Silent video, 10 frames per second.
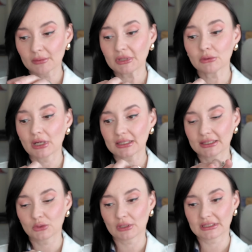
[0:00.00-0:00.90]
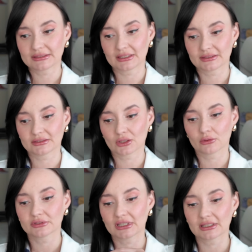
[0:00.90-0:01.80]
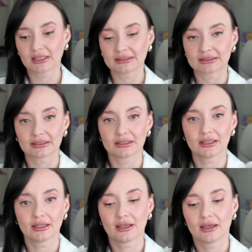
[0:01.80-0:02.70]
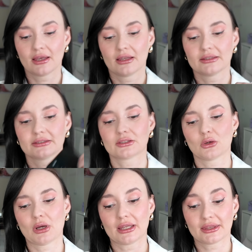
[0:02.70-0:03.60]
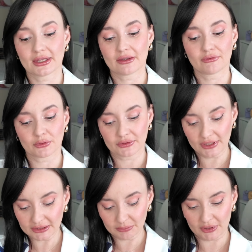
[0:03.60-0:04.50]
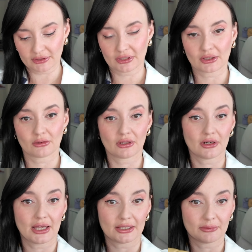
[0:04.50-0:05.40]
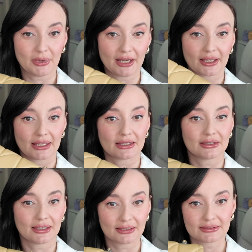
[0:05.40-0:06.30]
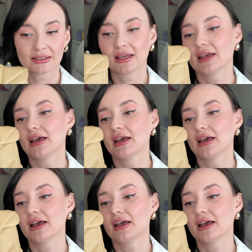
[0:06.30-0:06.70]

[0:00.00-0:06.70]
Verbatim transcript: Meanwhile, in 26 it goes in easily. So I think for this particular handbag, in this